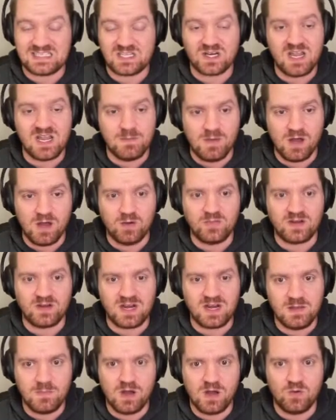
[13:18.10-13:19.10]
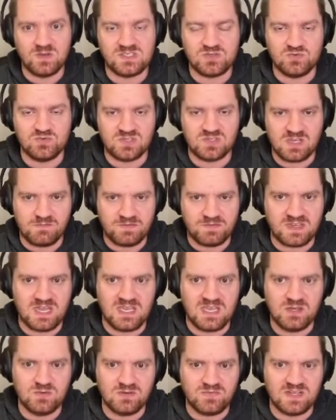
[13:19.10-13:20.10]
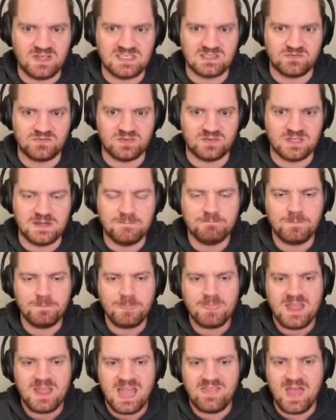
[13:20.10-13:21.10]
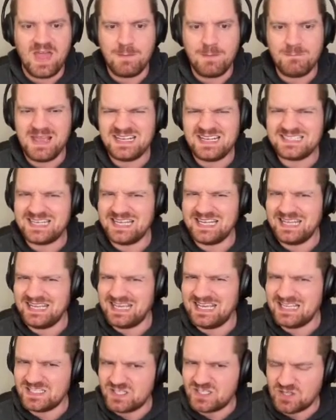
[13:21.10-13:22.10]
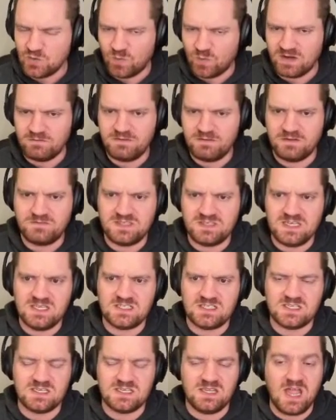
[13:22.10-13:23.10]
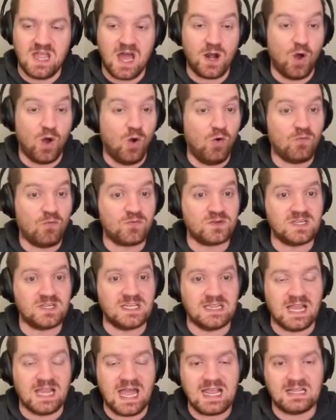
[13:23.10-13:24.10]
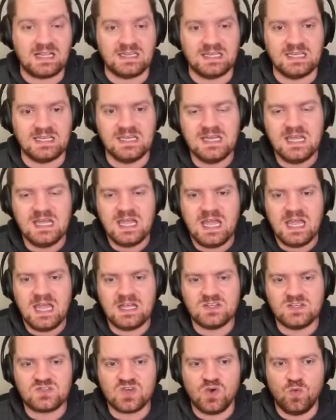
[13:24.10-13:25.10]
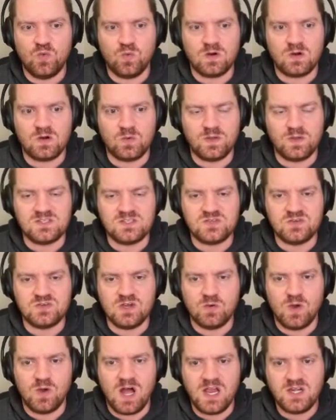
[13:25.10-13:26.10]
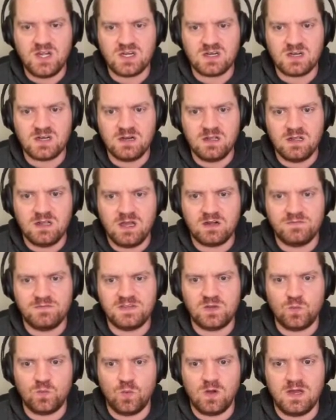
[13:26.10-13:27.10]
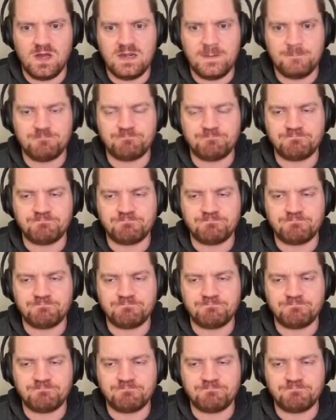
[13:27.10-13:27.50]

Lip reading: their MO. Their MO is to suffocate you defensively. And that makes getting into the 150s not overly likely. And so we're going to go under 151